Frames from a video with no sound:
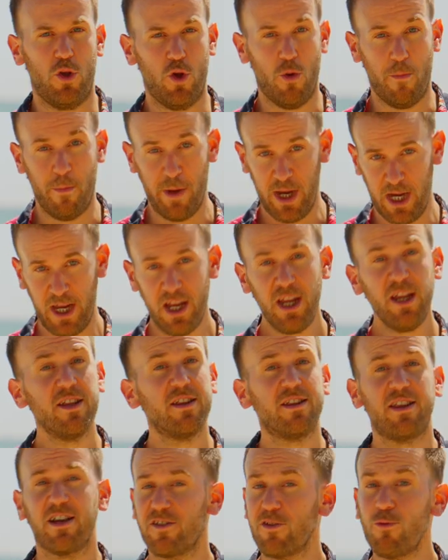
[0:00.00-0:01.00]
Your belly
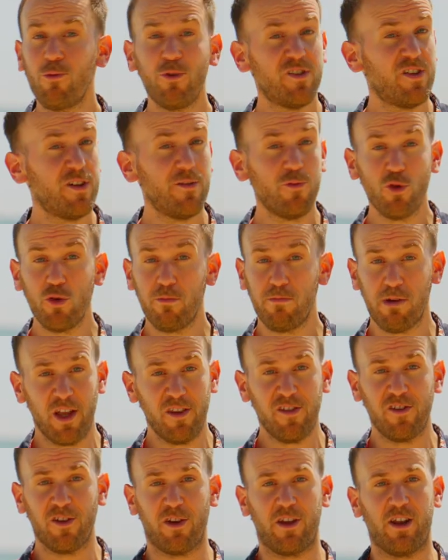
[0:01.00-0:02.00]
doesn't receive good
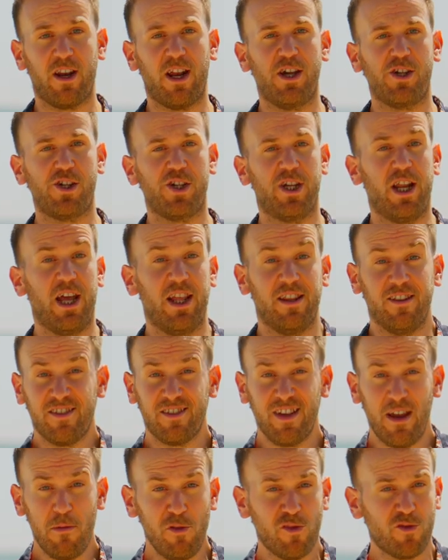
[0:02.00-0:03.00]
blood circulation, and the
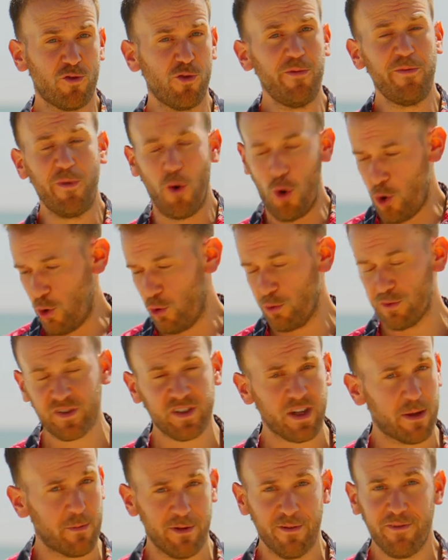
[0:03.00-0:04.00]
same is true for all
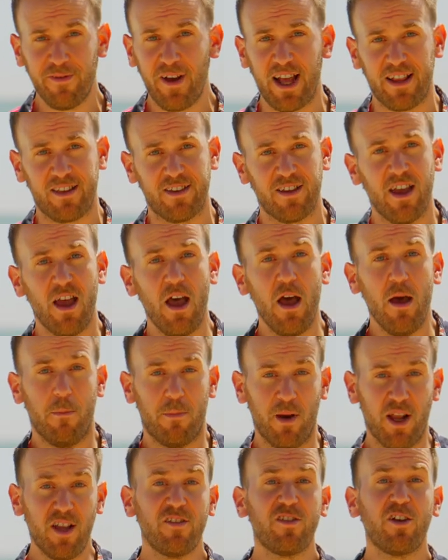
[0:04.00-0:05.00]
stubborn fat.
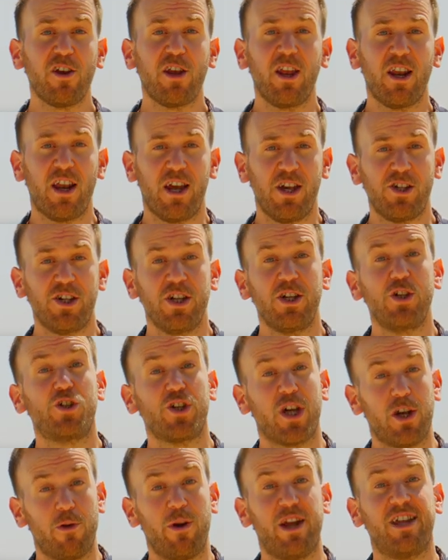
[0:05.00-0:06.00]
Blood circulation
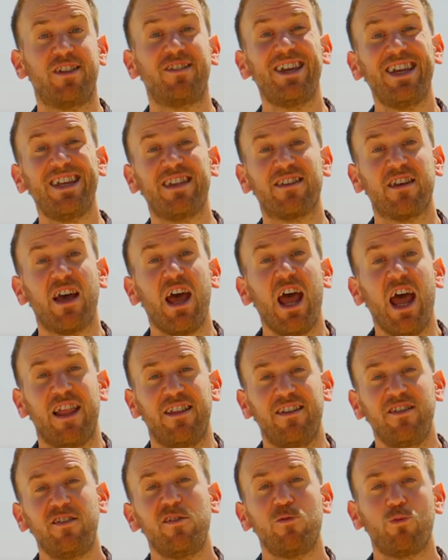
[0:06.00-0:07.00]
generates heat,
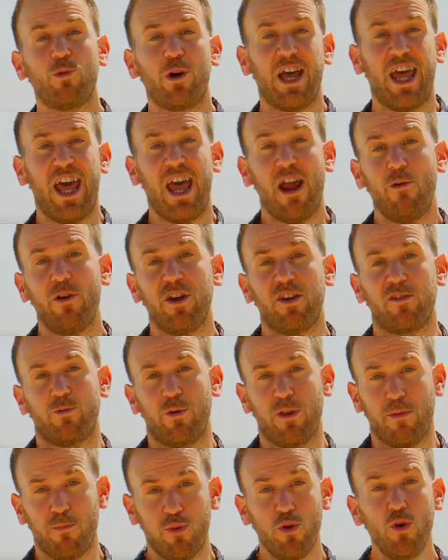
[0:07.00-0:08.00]
and this is why areas
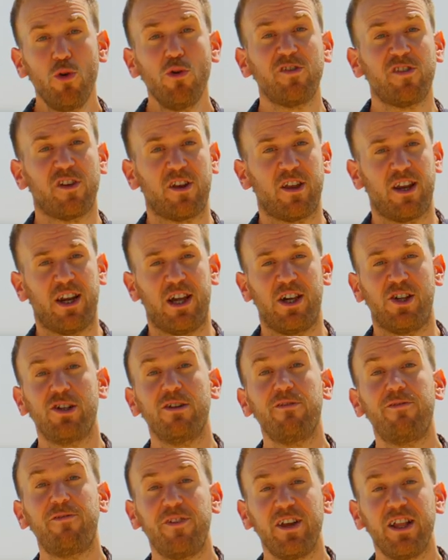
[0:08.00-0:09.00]
with poor
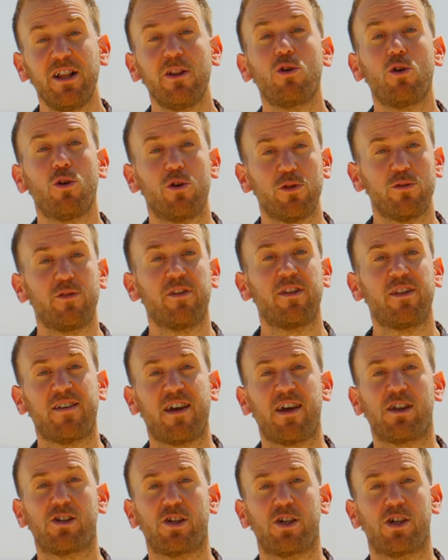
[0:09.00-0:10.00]
circulation feel cold to the
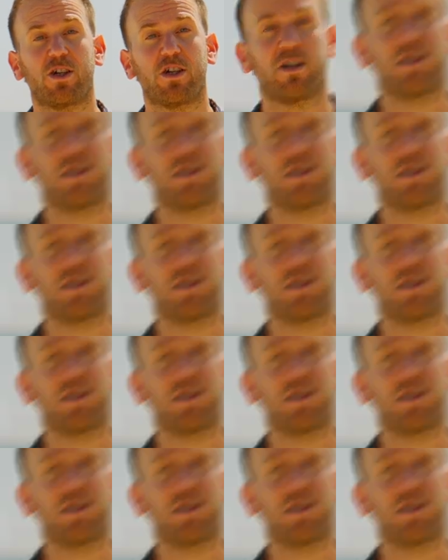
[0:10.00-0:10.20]
touch.